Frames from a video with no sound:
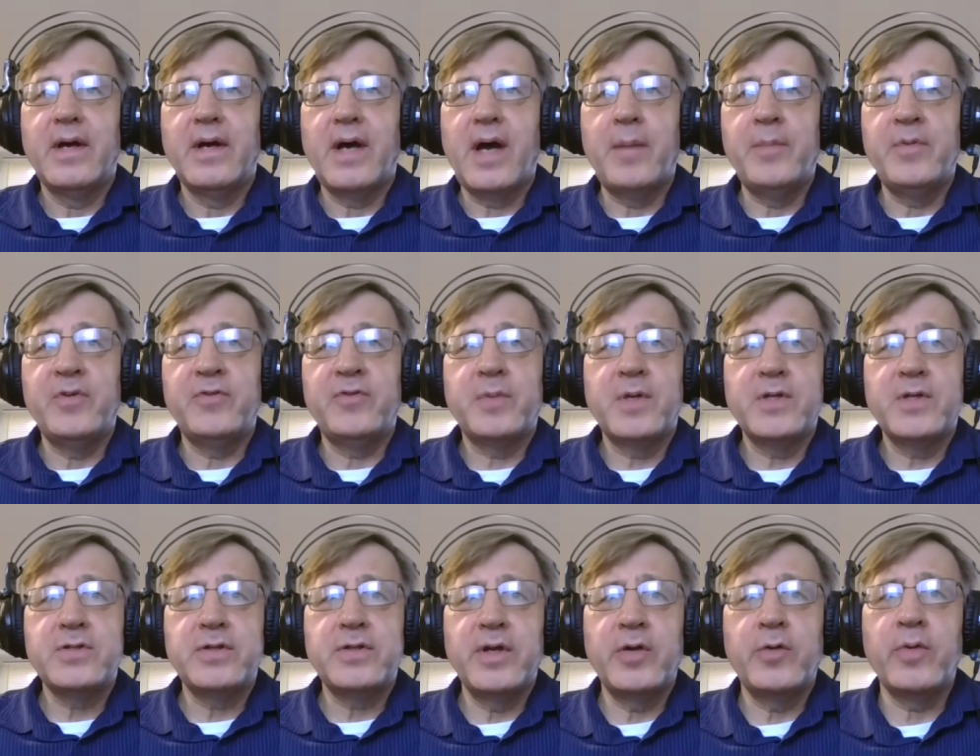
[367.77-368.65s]
I'm
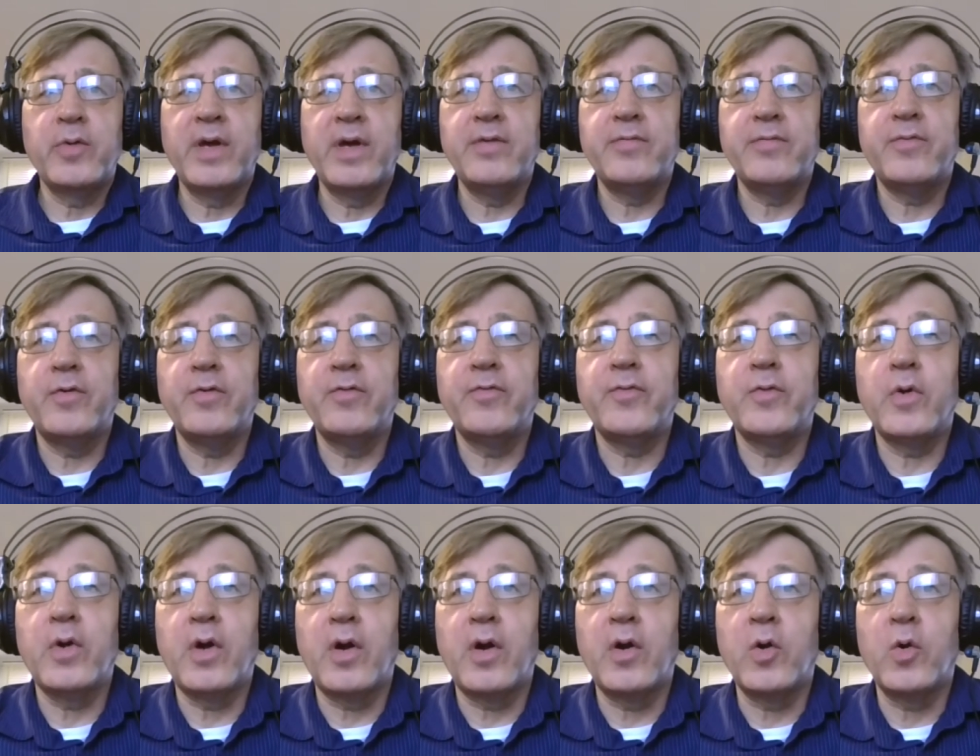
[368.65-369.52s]
especially grateful
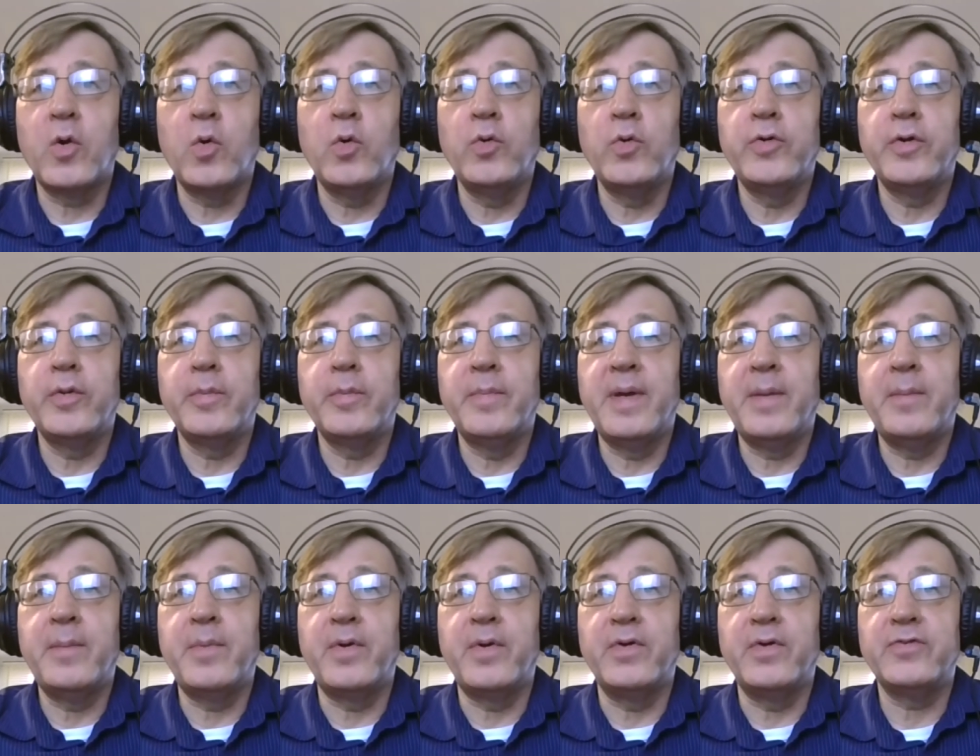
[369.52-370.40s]
for our older
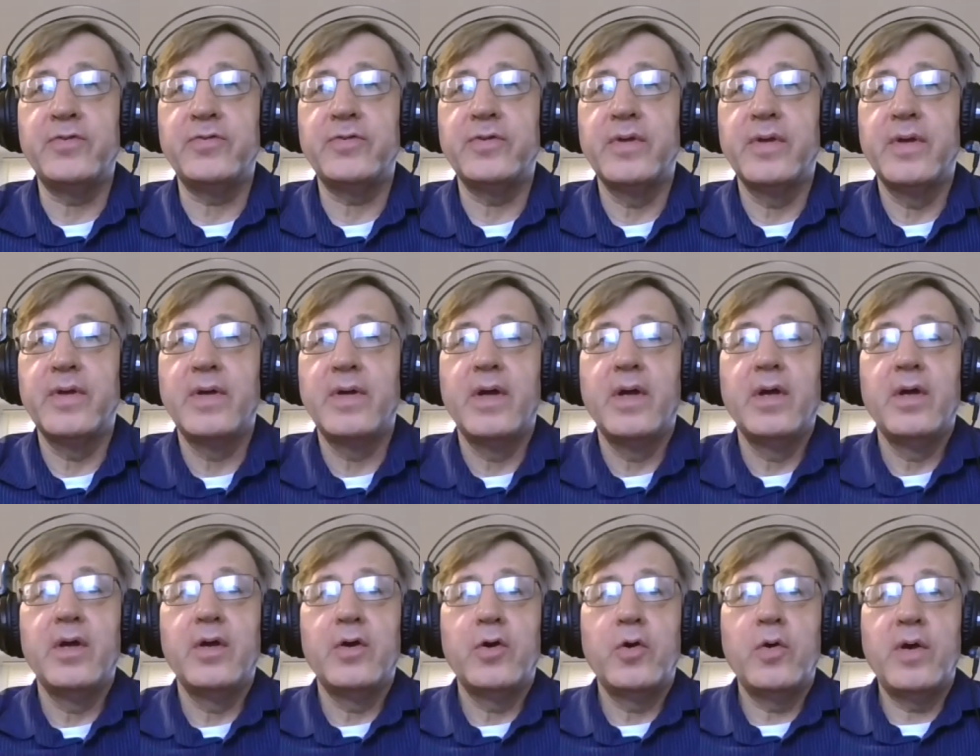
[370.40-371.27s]
members
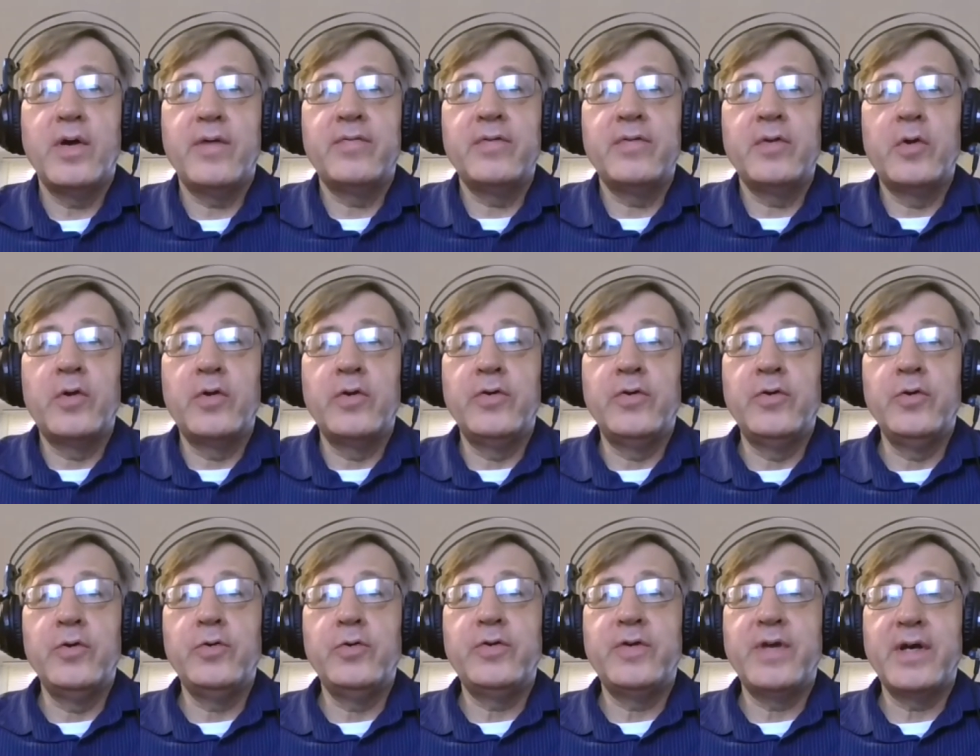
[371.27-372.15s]
who have learned
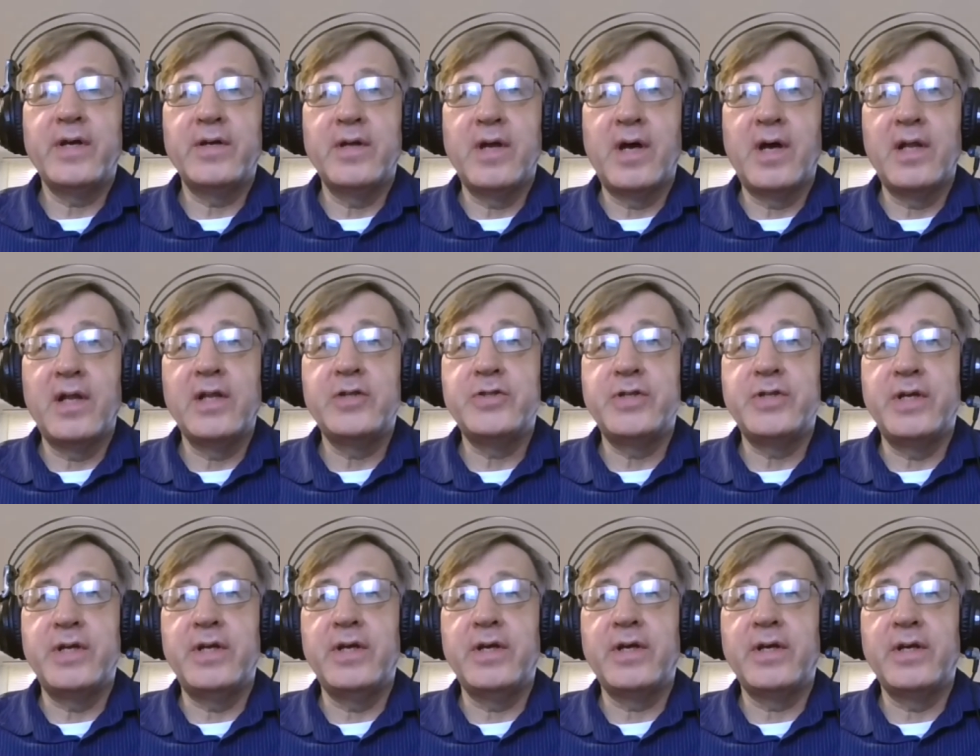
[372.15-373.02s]
new
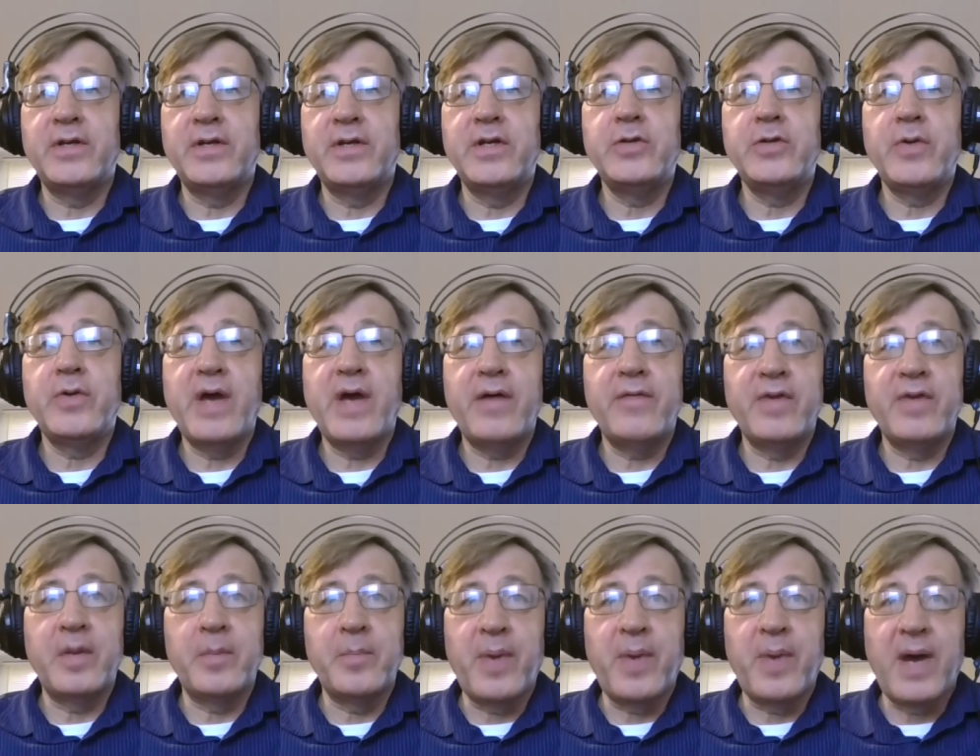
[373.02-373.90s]
technology to continue
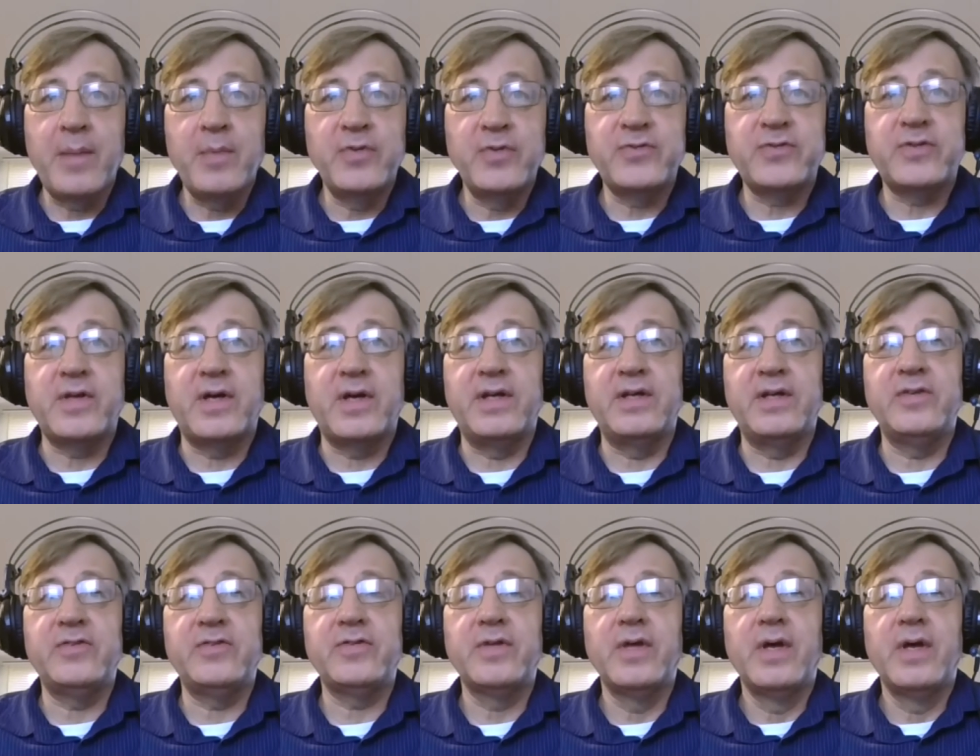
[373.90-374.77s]
having Bible
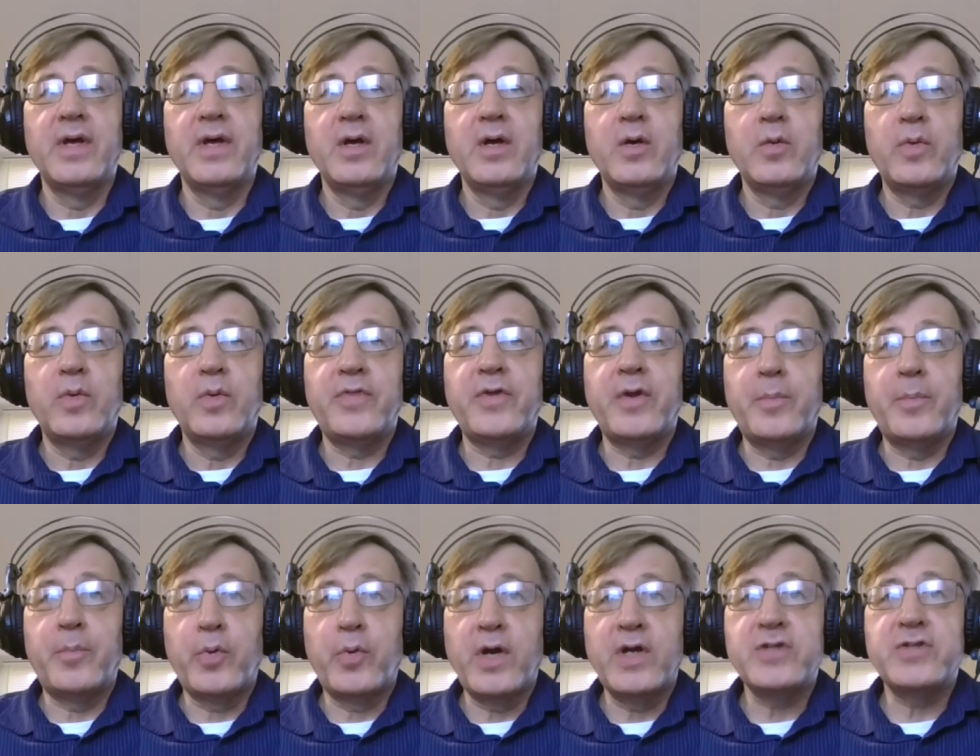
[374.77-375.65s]
studies with
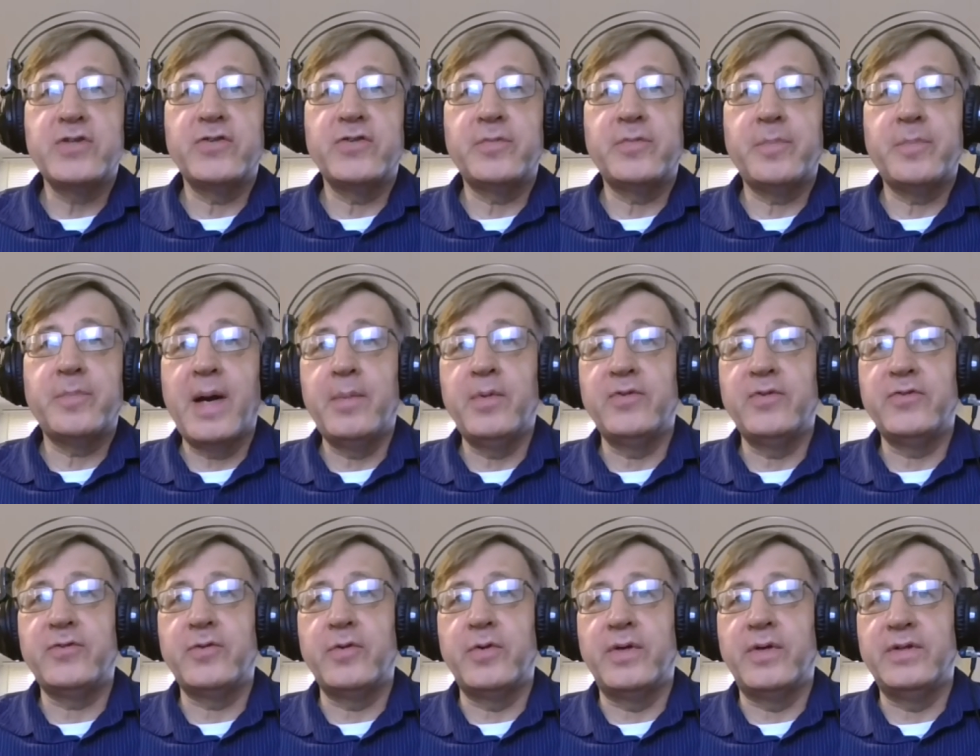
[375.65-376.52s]
their precious
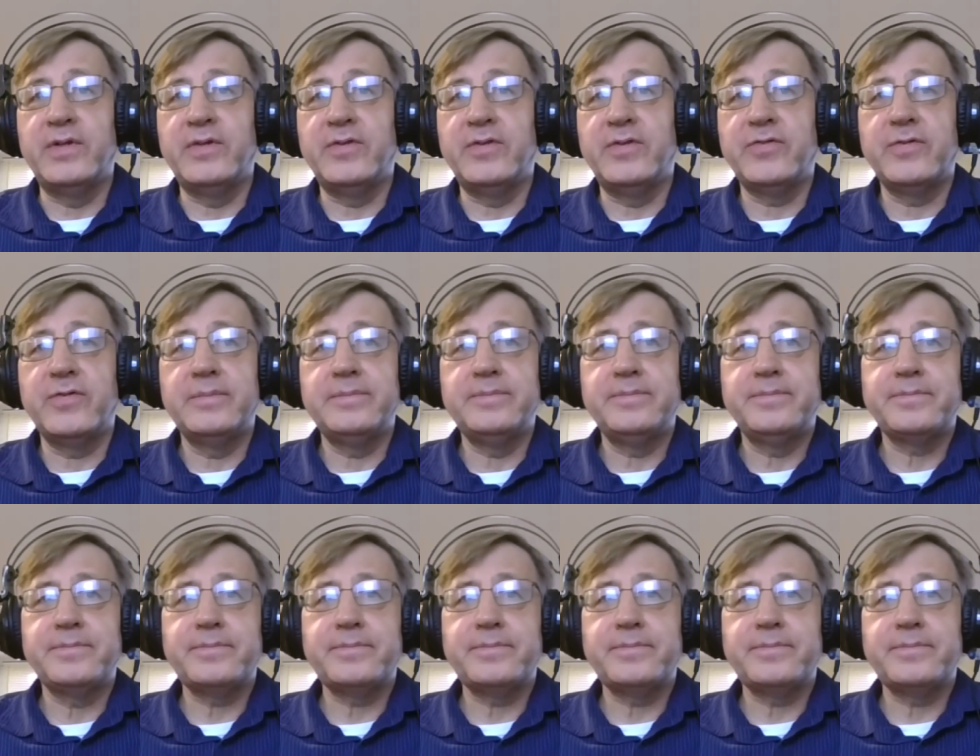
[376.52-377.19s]
Bible students.